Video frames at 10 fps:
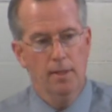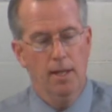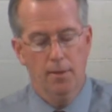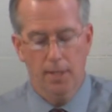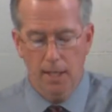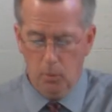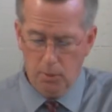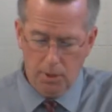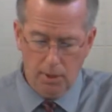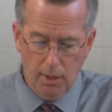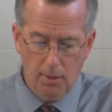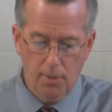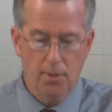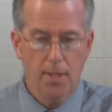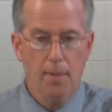And then I will declare
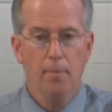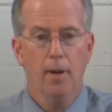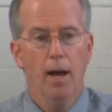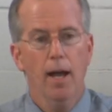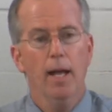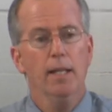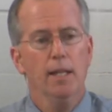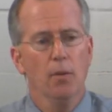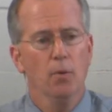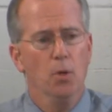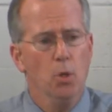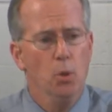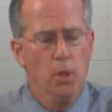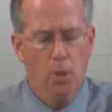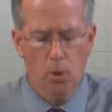to them, I never knew
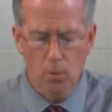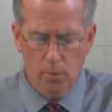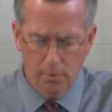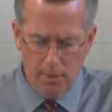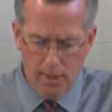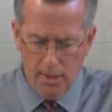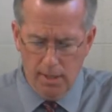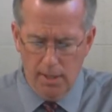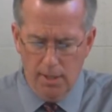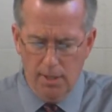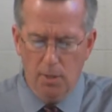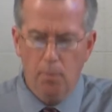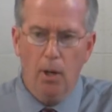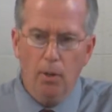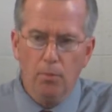you.
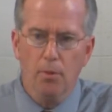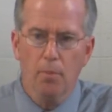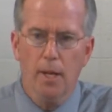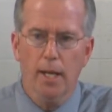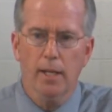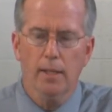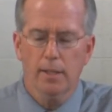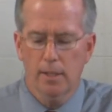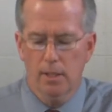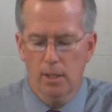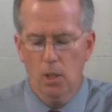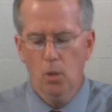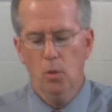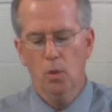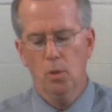Depart from me,
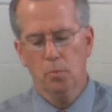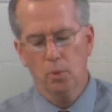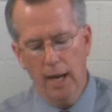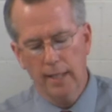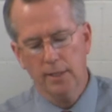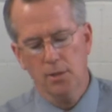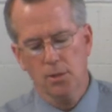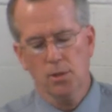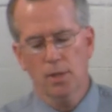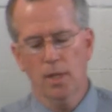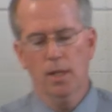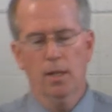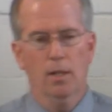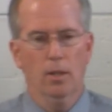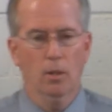you who practice
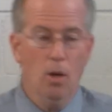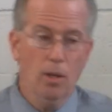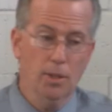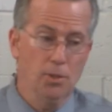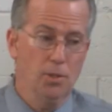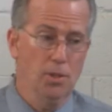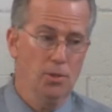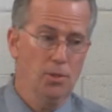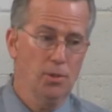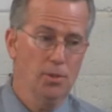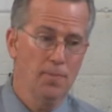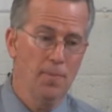lawlessness.